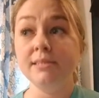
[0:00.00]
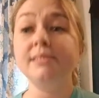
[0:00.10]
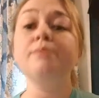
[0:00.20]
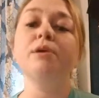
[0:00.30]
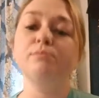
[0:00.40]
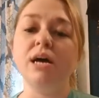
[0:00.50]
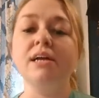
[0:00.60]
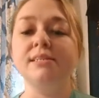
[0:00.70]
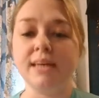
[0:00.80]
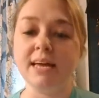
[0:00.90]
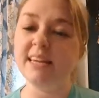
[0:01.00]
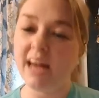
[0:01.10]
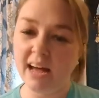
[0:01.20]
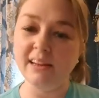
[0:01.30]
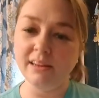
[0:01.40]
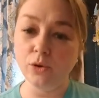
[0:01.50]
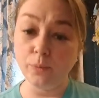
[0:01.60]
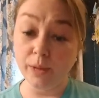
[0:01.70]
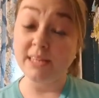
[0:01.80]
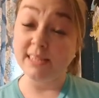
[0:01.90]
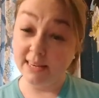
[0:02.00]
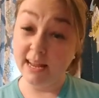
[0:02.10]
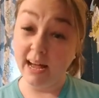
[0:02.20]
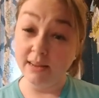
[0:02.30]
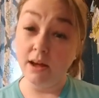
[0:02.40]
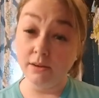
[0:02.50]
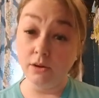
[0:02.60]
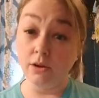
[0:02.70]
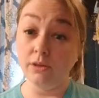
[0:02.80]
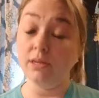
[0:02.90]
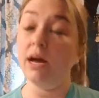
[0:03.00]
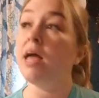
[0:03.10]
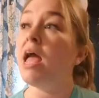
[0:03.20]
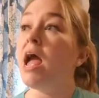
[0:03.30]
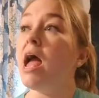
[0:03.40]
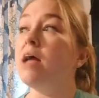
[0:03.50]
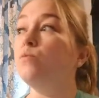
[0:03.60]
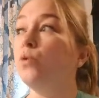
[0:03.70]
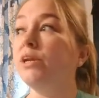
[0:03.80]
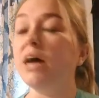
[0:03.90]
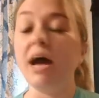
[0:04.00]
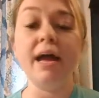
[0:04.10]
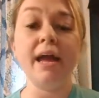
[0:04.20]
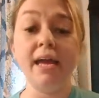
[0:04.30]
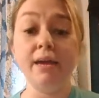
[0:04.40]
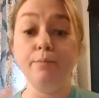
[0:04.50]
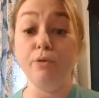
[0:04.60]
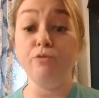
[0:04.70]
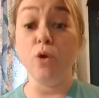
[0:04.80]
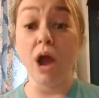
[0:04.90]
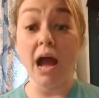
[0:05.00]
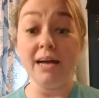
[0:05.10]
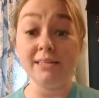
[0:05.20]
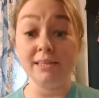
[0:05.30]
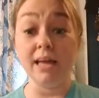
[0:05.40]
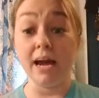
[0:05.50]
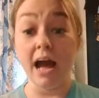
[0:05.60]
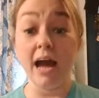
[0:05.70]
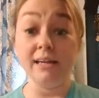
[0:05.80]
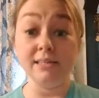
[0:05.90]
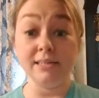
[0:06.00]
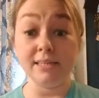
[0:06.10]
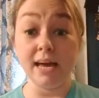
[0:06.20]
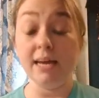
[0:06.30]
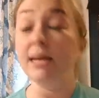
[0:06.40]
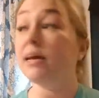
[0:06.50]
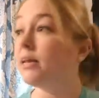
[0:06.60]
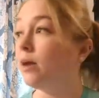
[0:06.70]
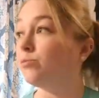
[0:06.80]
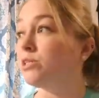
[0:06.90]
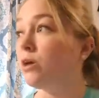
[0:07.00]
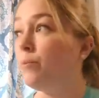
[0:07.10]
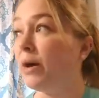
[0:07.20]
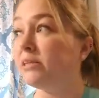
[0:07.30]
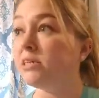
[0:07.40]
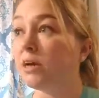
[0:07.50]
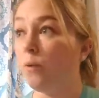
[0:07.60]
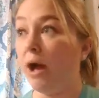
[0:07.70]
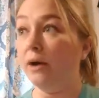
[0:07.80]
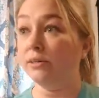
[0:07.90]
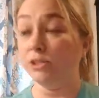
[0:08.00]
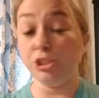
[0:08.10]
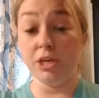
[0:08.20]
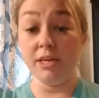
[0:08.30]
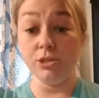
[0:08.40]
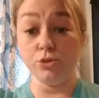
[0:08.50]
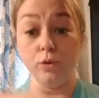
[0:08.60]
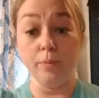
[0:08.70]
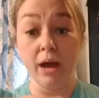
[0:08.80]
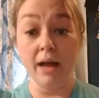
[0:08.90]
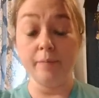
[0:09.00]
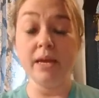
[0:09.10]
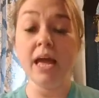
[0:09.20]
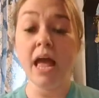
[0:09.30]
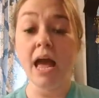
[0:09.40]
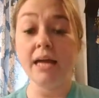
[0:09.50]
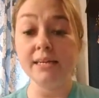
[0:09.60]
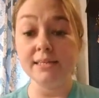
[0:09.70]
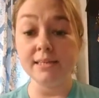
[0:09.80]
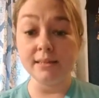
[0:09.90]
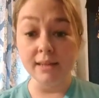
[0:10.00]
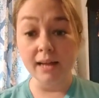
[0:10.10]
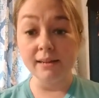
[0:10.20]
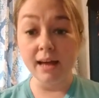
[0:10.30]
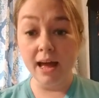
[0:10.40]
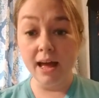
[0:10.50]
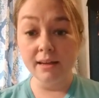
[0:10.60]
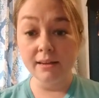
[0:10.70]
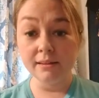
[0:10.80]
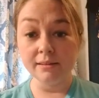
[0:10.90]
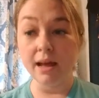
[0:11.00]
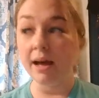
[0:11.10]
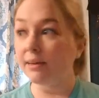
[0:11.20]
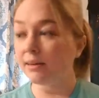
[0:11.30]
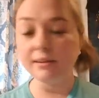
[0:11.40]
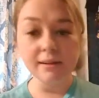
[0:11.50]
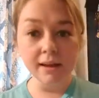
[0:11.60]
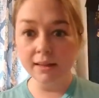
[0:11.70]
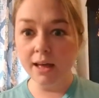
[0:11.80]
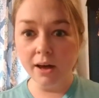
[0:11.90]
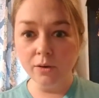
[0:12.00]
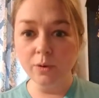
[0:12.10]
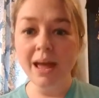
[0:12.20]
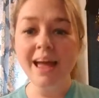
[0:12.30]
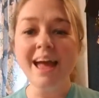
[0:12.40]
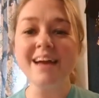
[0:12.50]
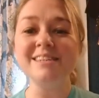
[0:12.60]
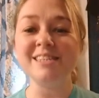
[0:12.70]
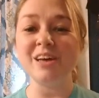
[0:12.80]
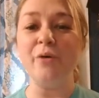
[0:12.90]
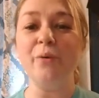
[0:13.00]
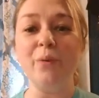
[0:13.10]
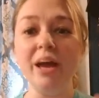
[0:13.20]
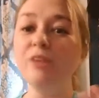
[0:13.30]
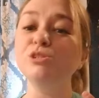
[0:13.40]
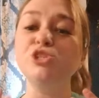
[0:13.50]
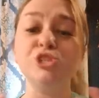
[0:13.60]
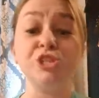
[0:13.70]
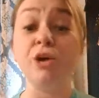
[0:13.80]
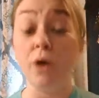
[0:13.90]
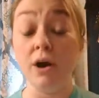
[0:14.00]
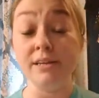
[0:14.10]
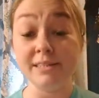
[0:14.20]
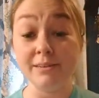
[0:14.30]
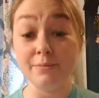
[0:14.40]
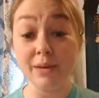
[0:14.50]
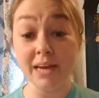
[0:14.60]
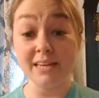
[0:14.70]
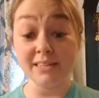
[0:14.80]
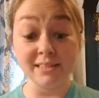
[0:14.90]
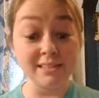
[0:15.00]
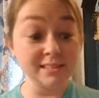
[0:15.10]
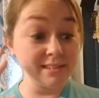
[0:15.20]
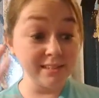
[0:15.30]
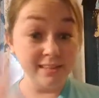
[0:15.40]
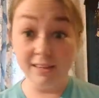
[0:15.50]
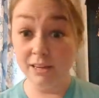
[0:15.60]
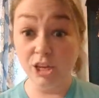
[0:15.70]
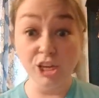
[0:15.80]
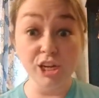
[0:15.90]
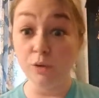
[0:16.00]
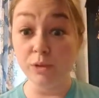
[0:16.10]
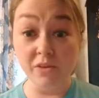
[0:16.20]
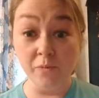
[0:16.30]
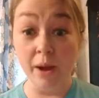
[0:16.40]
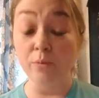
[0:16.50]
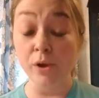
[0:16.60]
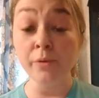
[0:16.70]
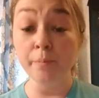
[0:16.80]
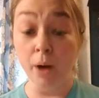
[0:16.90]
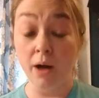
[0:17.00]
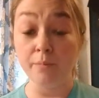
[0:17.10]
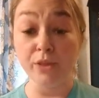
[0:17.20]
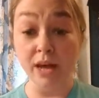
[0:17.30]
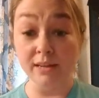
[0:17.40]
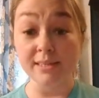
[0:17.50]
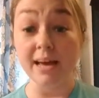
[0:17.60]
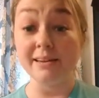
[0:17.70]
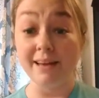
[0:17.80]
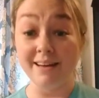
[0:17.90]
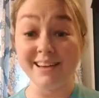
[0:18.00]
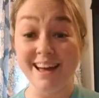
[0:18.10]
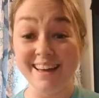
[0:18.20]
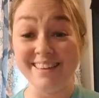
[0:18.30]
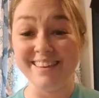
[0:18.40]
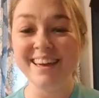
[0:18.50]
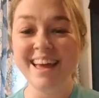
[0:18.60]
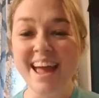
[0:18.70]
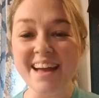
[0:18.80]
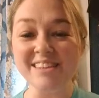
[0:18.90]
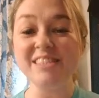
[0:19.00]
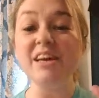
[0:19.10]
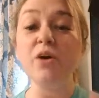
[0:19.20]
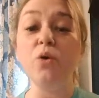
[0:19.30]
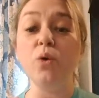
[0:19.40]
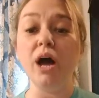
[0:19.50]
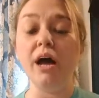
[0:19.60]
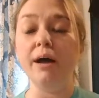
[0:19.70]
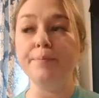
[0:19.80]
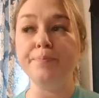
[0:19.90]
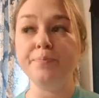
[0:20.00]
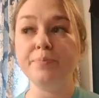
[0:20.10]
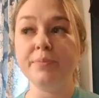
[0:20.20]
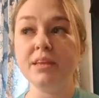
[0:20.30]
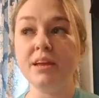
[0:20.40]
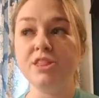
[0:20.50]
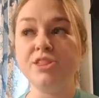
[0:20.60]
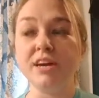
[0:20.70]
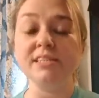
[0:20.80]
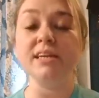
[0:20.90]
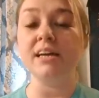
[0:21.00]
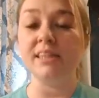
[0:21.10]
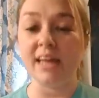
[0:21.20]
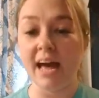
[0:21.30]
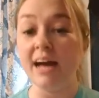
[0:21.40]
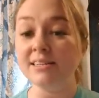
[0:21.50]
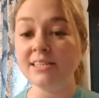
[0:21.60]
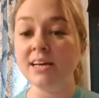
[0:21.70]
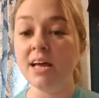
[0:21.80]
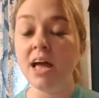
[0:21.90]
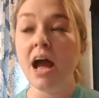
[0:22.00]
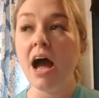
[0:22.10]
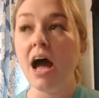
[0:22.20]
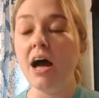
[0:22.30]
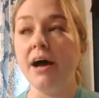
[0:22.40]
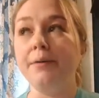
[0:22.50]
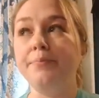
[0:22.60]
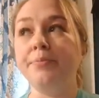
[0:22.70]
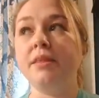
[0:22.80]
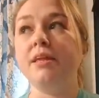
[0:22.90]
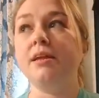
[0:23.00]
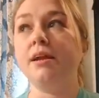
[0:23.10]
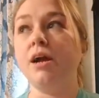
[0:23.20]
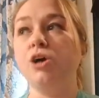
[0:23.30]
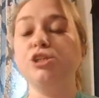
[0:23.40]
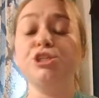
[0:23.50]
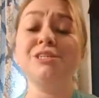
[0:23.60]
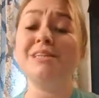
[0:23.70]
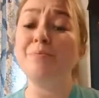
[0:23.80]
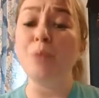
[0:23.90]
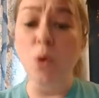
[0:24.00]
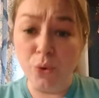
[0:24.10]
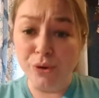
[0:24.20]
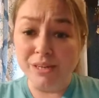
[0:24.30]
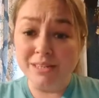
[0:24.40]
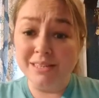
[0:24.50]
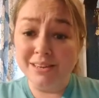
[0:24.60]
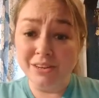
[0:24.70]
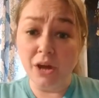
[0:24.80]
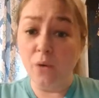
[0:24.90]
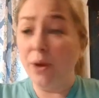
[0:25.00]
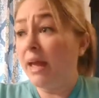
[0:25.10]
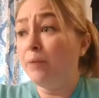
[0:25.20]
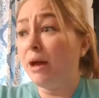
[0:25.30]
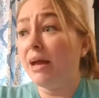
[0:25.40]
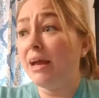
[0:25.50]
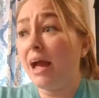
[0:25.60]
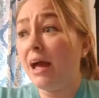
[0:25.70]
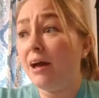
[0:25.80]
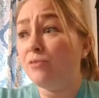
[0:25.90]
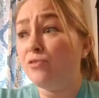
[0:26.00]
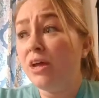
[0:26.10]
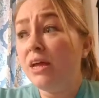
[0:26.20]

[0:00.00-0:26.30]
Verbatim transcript: sometimes I say not, normally I say not, not, not good night. And one night he, before I, like I didn't say it and I was about to go out and shut his door behind me. And he said, not not, like hello. And so it was just so awesome because you don't leave my room, Mom, without saying "not night. And so um, things like that um, are just important. You know, he may have,